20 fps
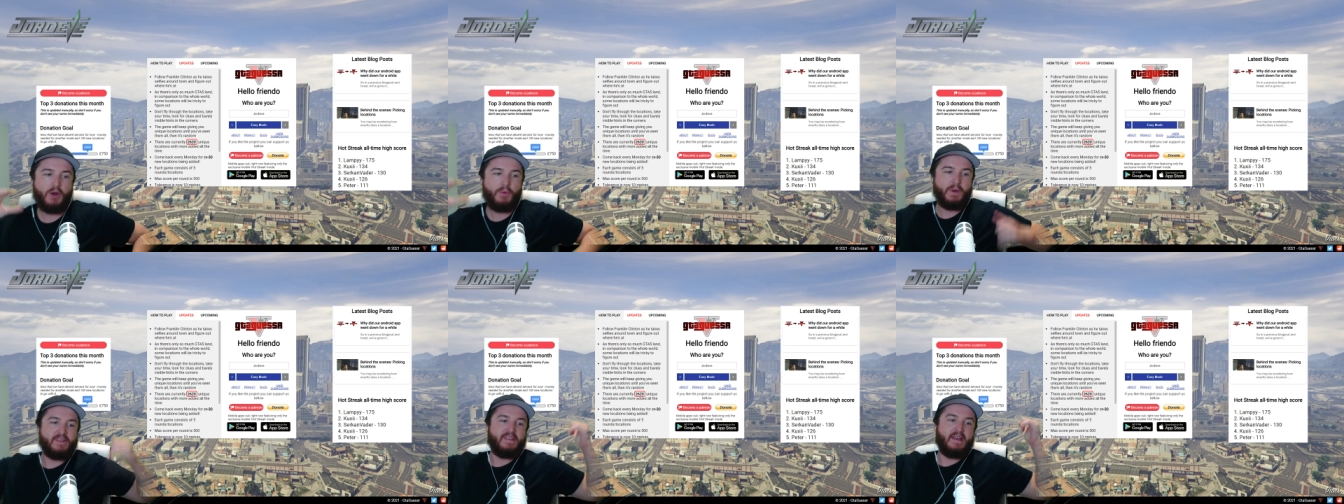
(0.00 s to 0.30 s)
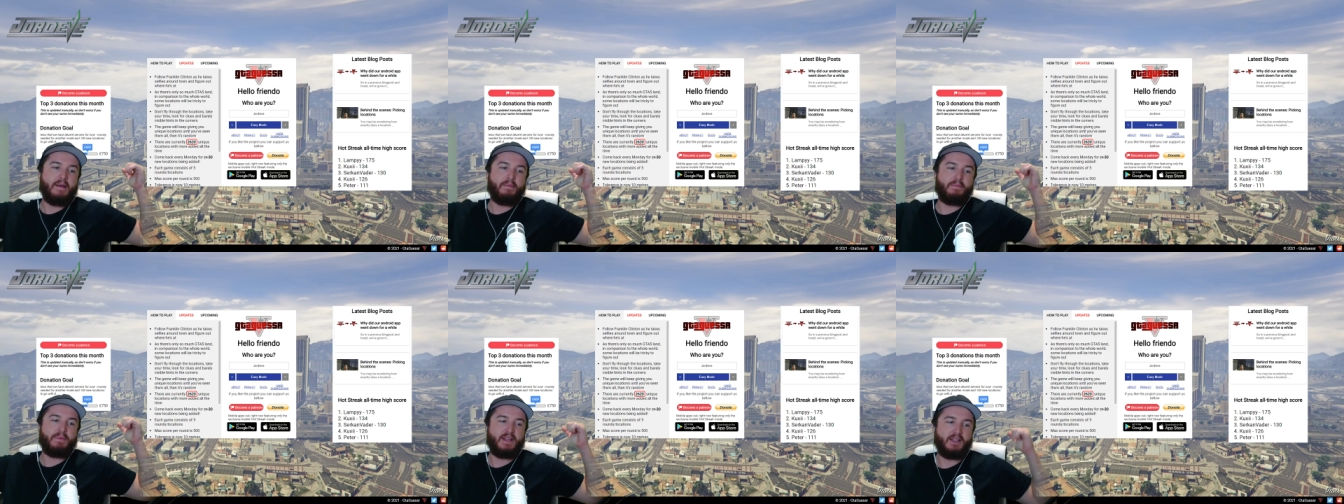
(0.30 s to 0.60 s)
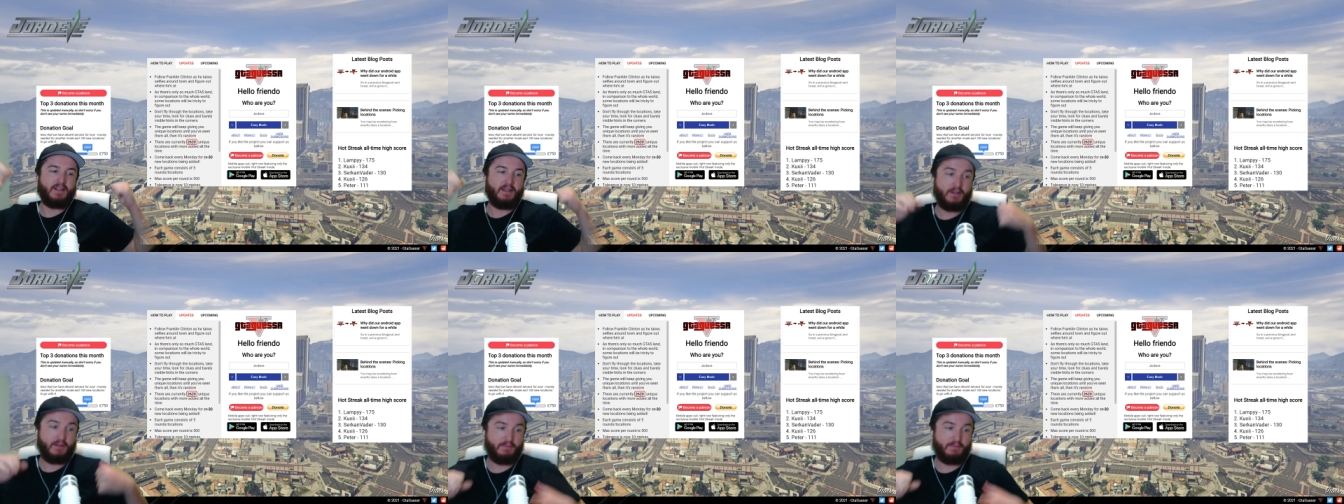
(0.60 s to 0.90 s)
what's up,
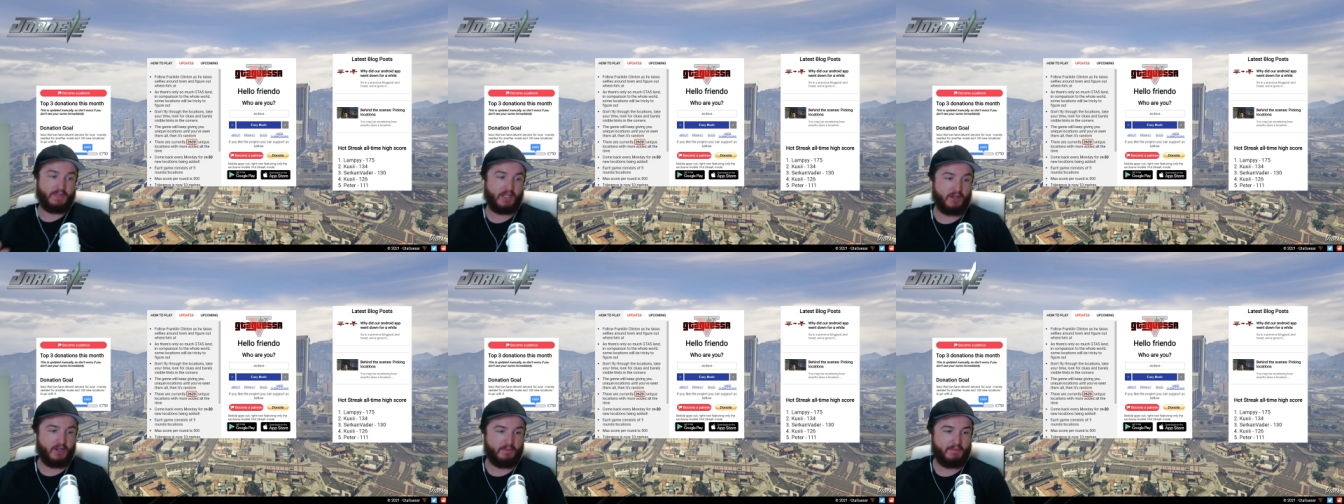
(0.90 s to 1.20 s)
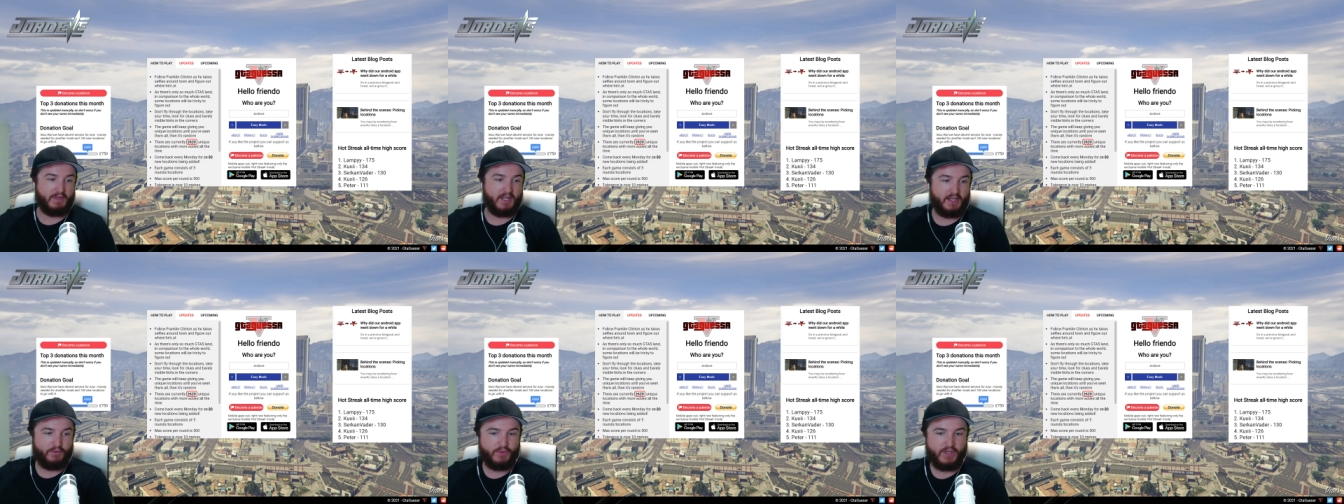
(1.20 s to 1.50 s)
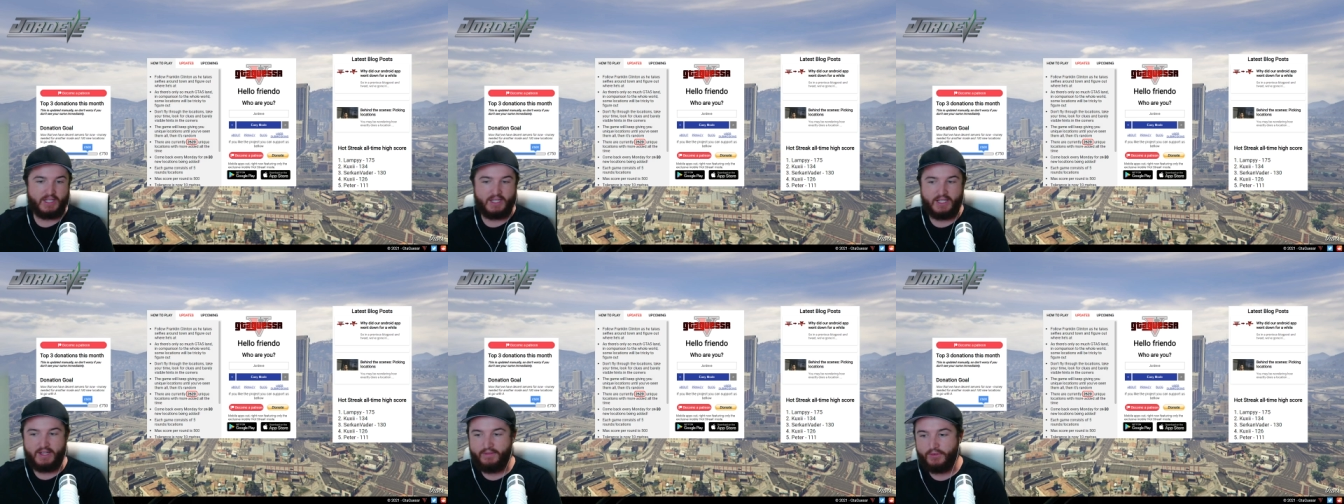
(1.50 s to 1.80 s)
and oh my god, I'm hitting
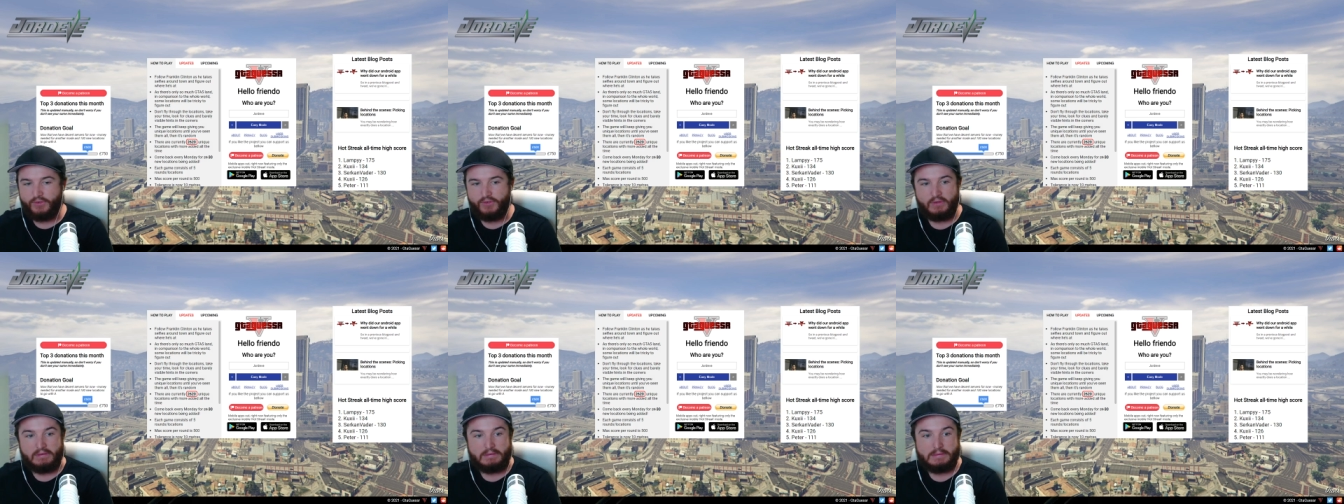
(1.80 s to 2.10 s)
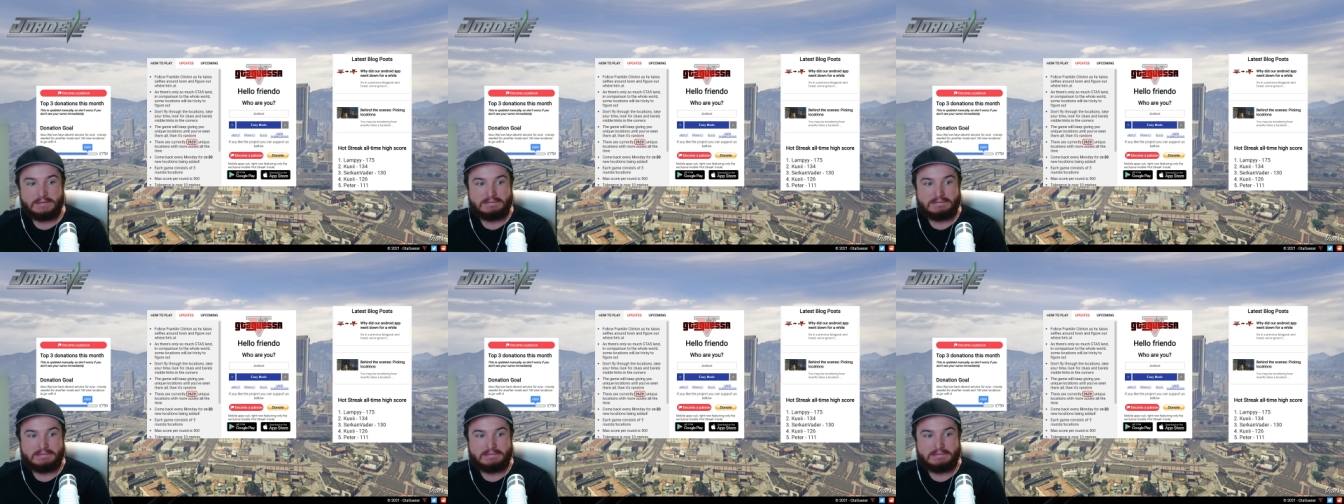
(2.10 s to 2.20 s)
red levels.